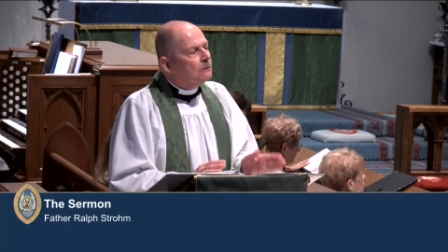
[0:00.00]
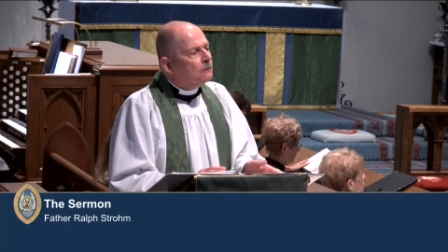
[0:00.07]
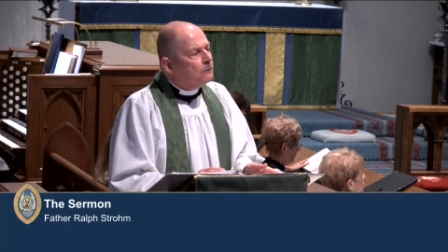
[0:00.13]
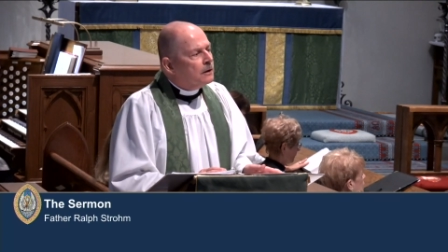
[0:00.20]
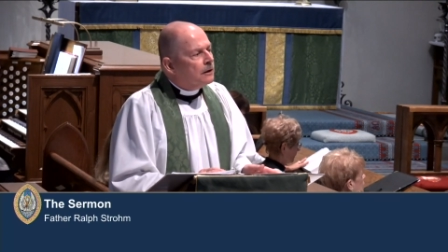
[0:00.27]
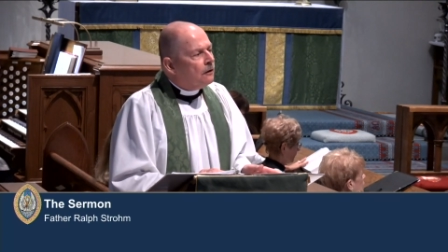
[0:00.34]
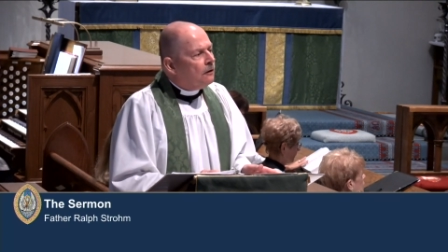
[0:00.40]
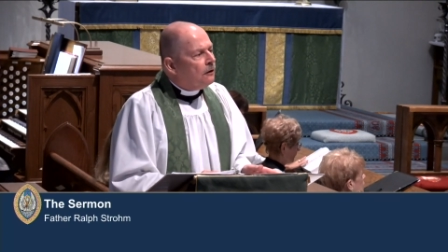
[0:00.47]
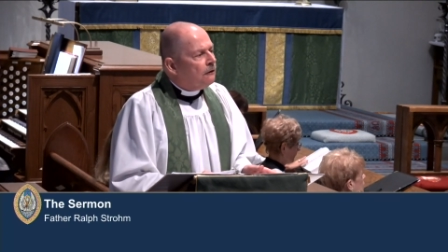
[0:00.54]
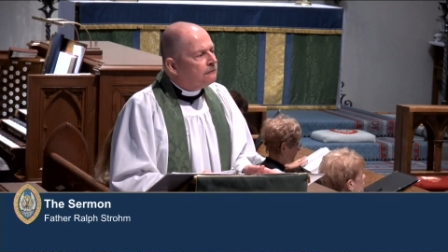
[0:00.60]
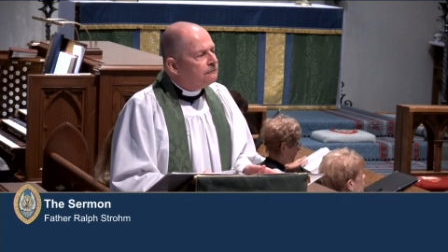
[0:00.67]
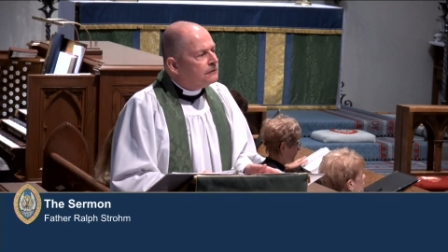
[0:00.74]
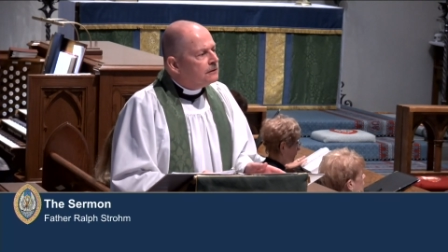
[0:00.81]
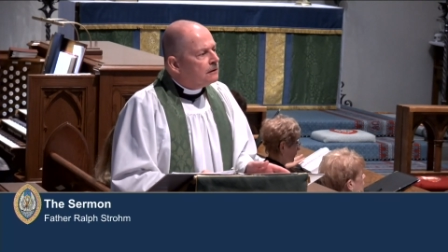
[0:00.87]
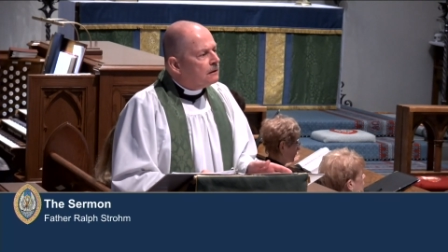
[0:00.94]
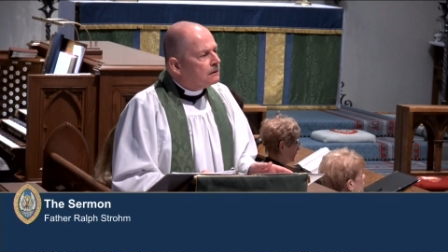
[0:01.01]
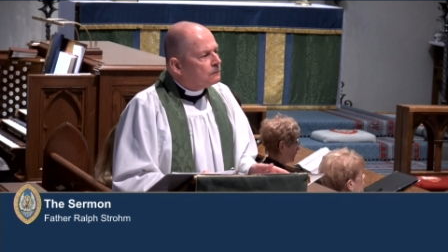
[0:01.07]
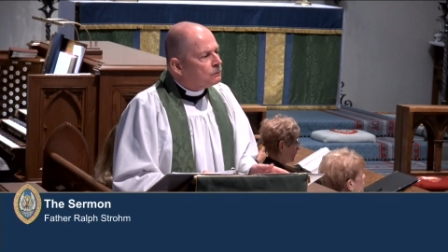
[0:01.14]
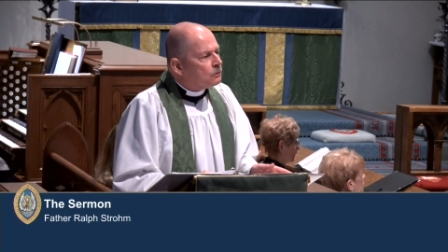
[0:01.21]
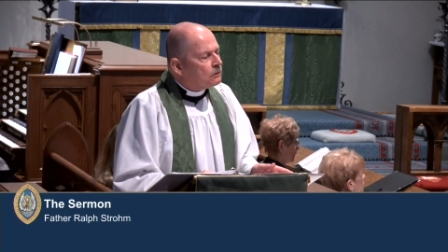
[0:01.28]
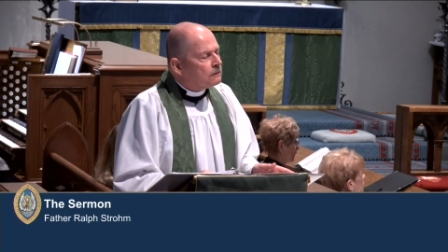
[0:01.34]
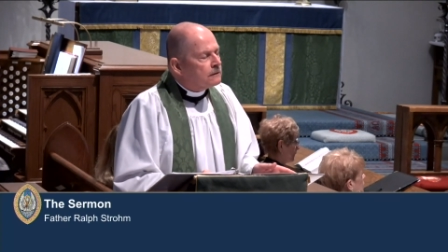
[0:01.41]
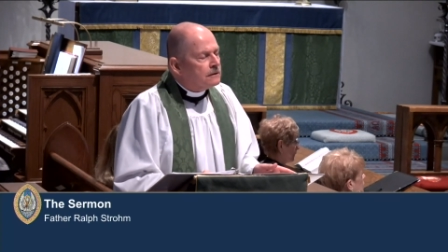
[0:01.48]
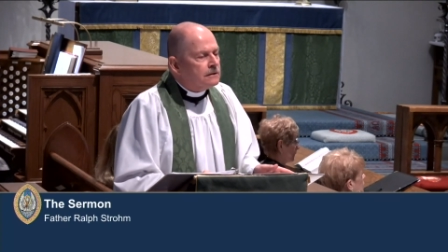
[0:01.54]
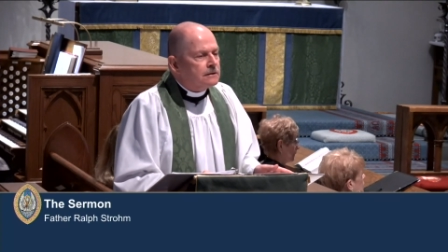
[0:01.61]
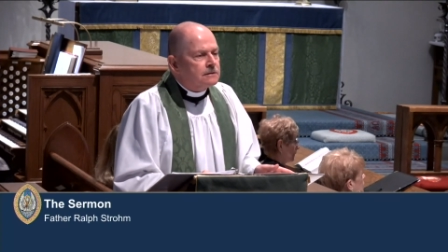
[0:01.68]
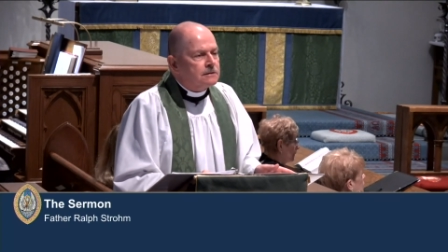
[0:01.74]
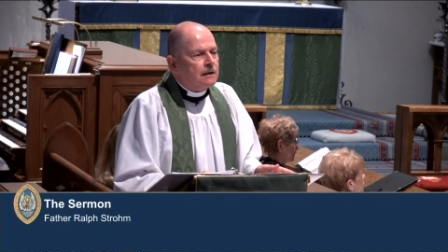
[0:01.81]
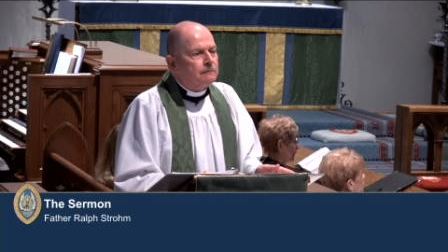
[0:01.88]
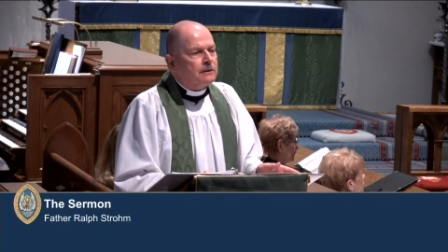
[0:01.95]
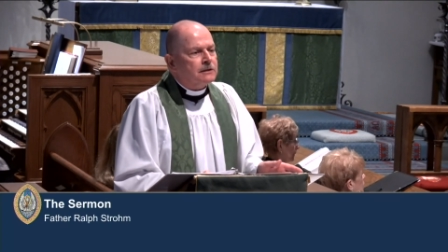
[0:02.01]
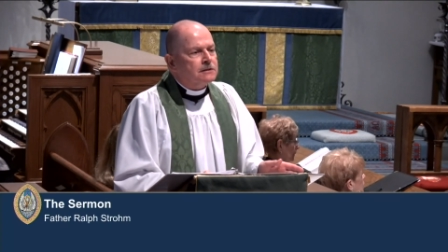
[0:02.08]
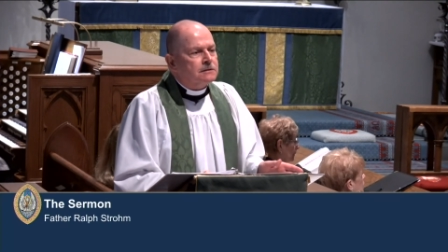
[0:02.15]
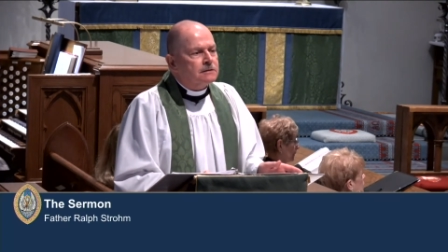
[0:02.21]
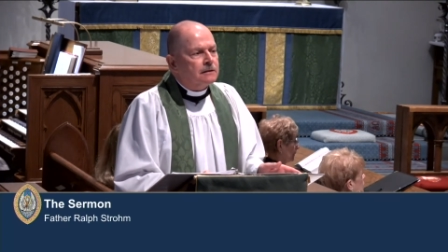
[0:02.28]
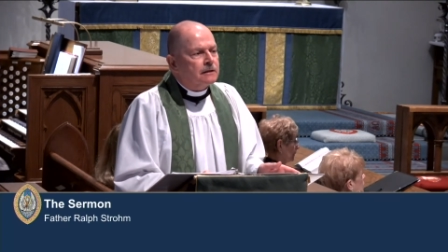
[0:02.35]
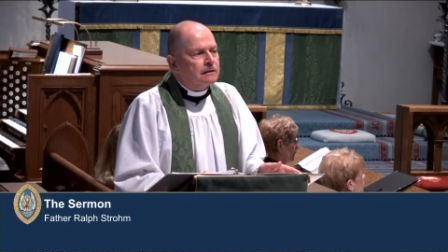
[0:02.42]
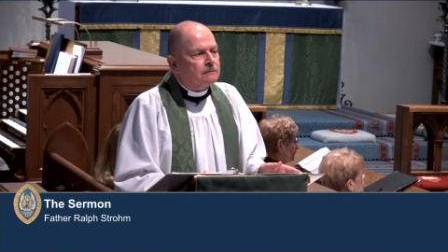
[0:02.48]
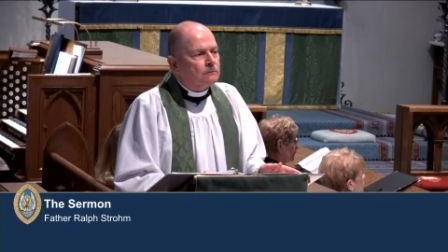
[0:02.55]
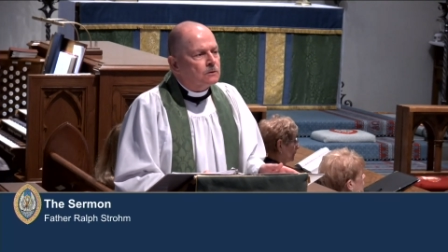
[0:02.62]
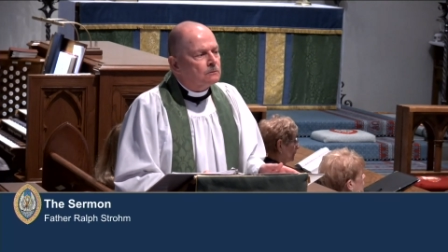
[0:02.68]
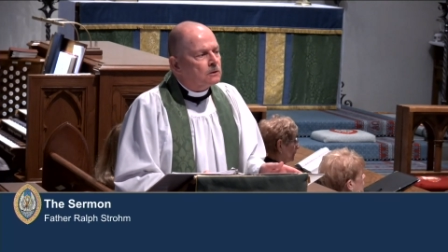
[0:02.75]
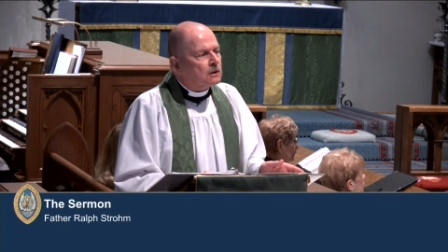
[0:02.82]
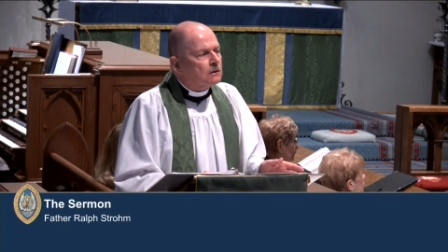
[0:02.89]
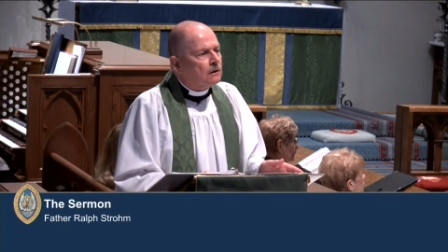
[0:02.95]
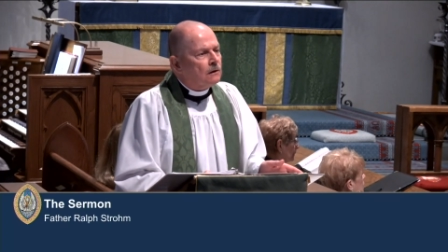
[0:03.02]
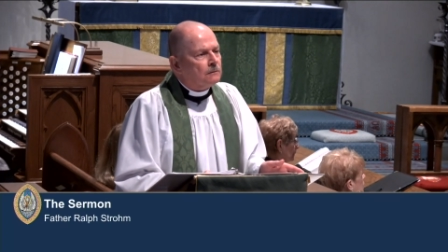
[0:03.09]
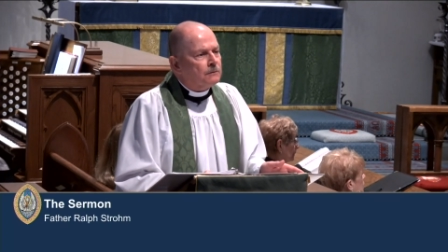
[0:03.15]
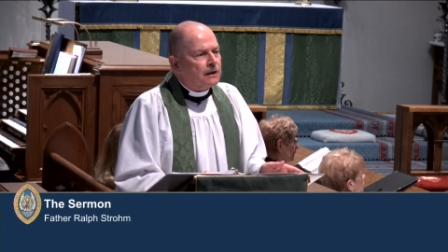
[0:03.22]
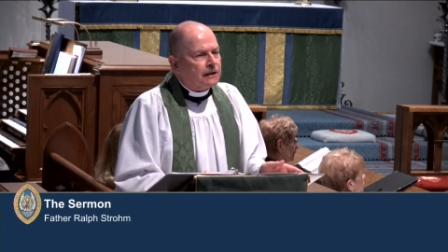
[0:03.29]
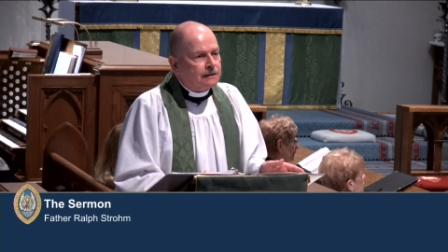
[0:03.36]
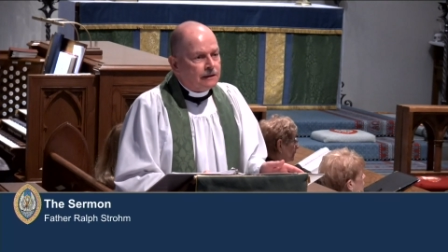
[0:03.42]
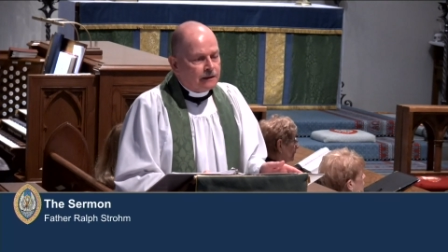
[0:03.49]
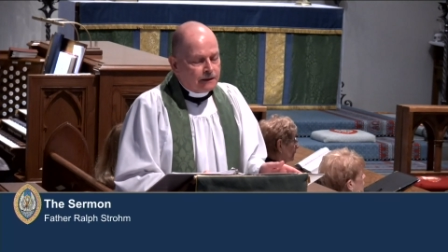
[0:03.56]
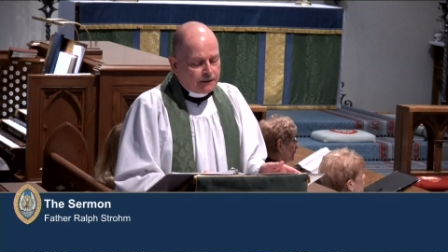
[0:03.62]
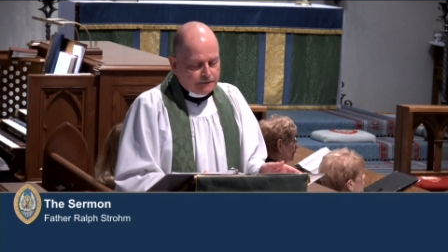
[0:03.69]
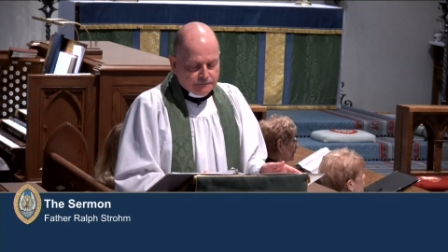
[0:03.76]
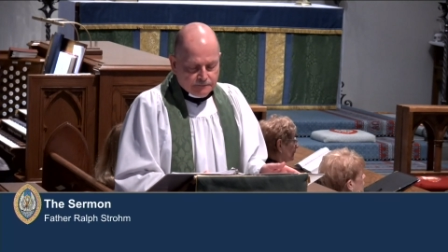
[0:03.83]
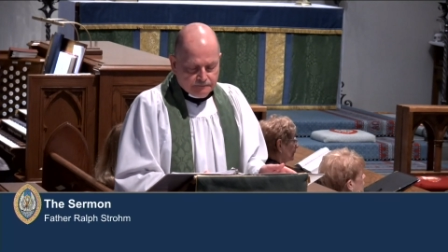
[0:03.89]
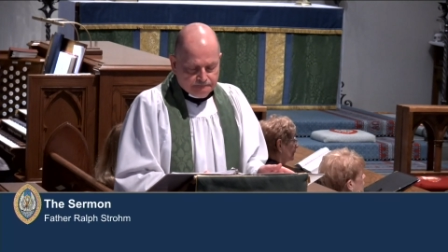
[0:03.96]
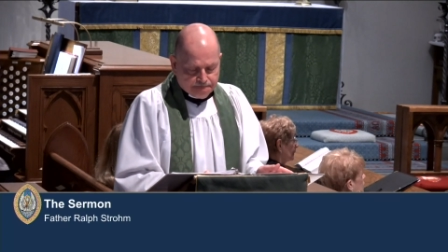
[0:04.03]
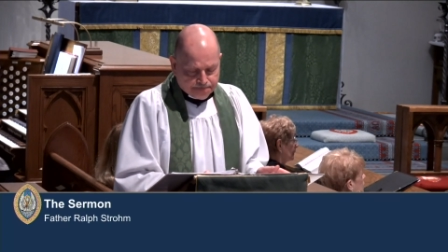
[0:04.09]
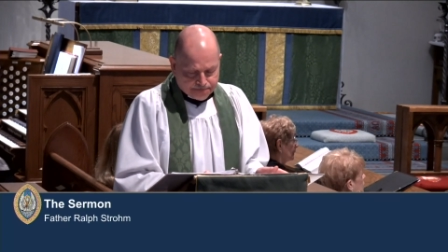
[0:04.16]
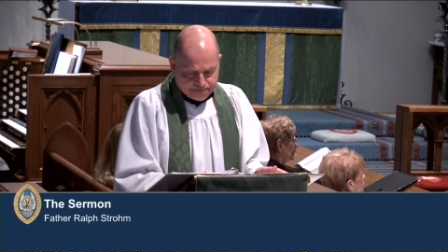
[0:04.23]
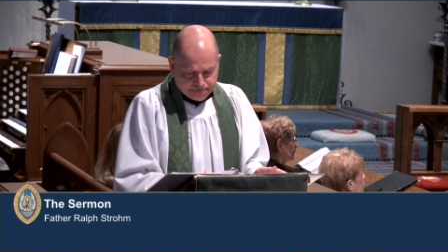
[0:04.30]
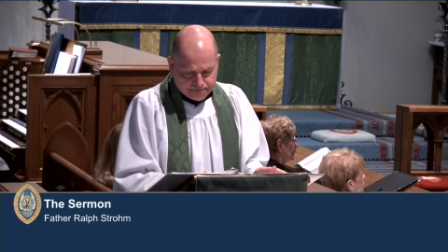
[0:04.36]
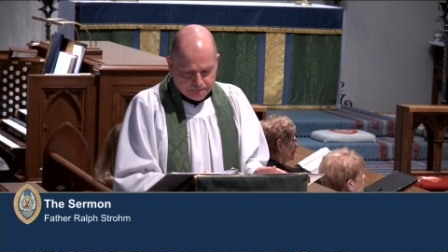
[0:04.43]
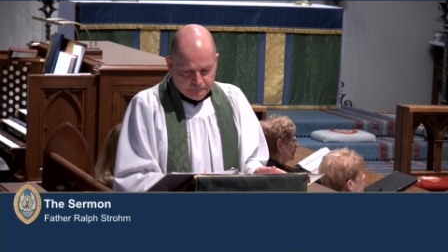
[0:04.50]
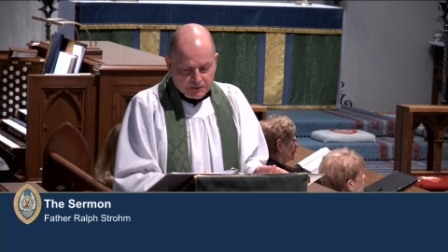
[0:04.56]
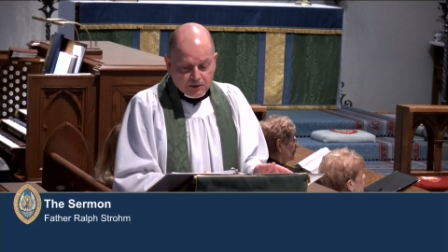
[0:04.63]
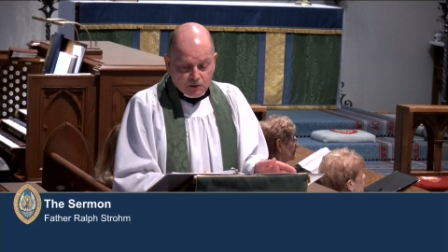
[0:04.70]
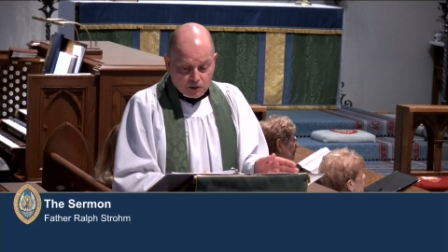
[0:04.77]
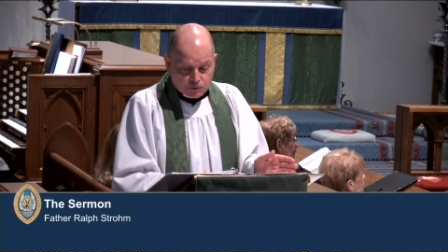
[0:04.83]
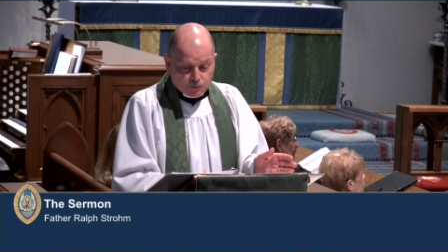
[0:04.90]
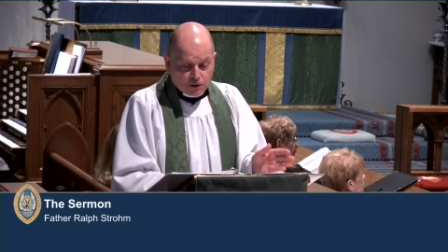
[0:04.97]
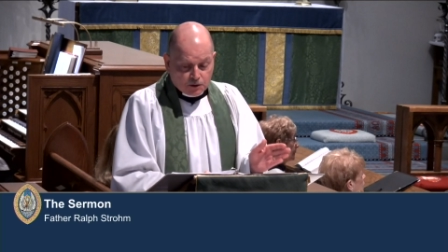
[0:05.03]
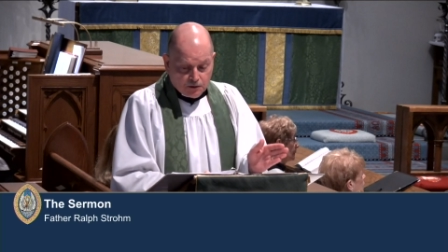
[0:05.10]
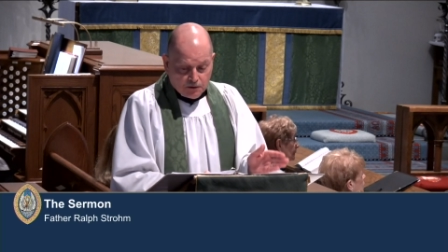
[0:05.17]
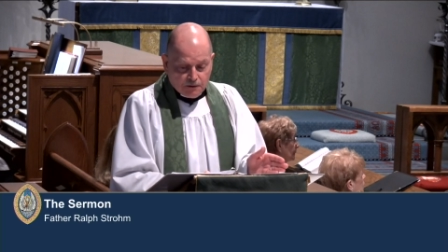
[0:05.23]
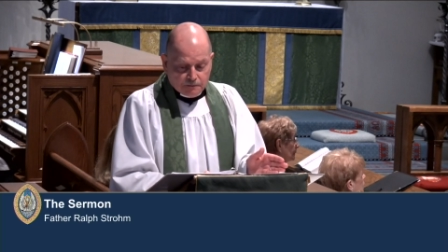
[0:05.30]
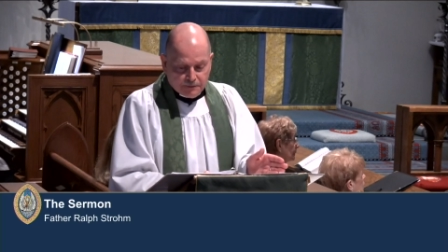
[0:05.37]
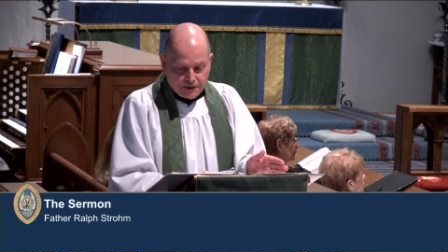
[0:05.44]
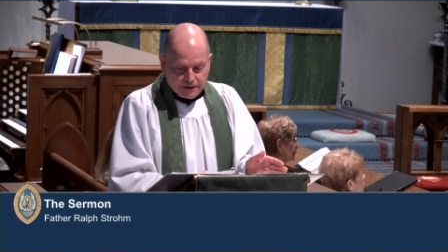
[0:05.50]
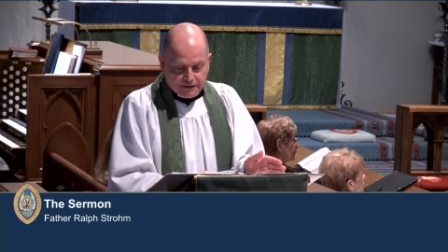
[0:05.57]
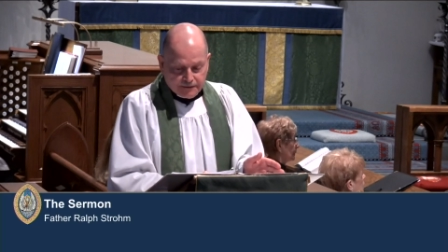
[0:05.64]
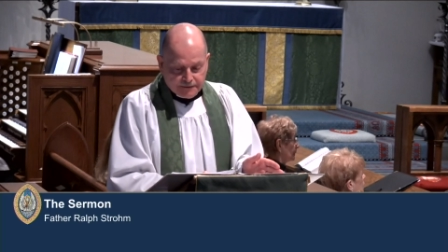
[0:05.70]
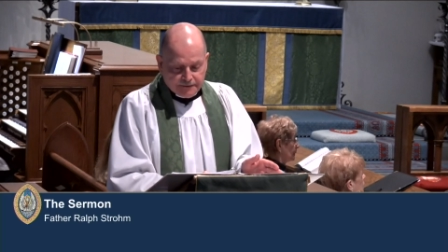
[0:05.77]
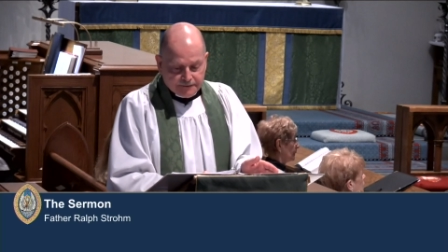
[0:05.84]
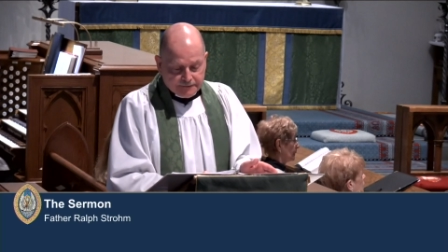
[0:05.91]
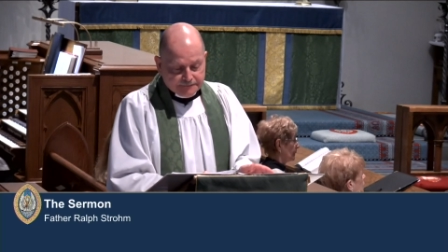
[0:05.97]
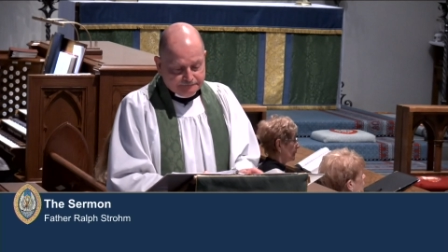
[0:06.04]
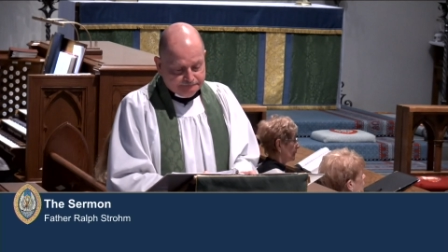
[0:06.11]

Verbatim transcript: we all feel unworthy to some extent when we're called by God, because we're called by God.